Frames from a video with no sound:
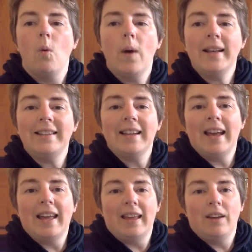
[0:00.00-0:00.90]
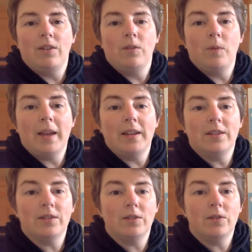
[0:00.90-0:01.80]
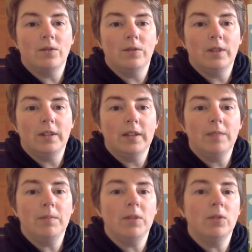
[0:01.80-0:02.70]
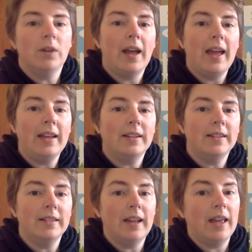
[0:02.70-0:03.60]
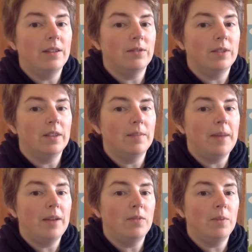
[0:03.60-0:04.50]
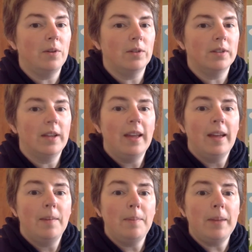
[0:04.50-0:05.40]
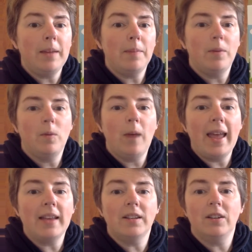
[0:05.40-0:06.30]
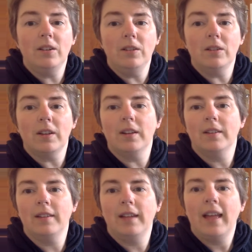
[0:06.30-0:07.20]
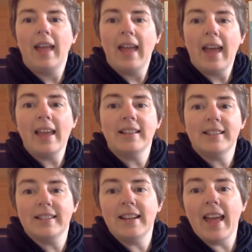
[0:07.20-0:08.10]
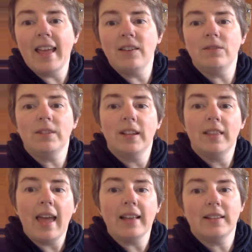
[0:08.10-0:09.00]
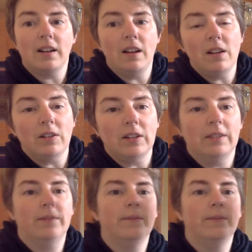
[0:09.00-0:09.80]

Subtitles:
One day, on the way to school, Tim saw 8 snails in the mailbox. Pip, wait, look! 8 snails? That's a lot.